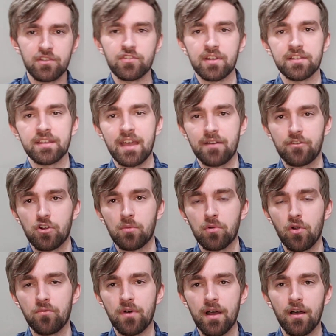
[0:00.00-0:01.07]
a slightly heavier
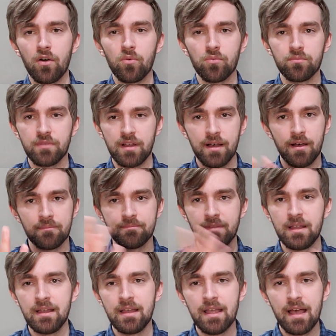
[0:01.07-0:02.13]
profile.
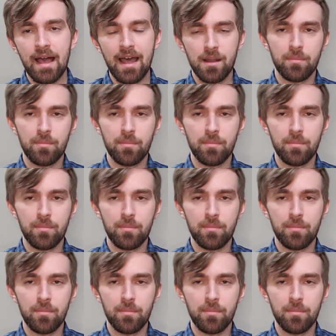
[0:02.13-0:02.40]
Had